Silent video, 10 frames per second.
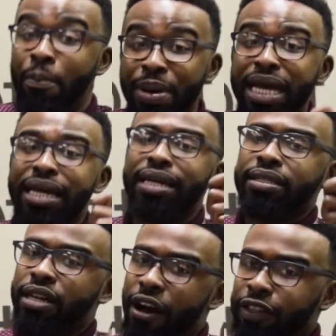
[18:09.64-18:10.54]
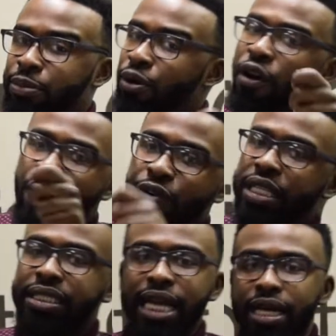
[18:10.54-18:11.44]
being uncomfortable for the
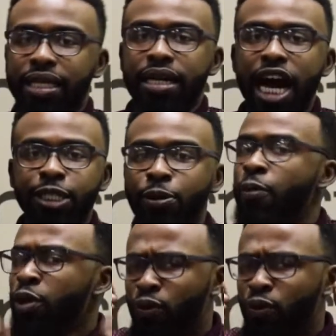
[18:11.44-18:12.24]
sake of the gospel.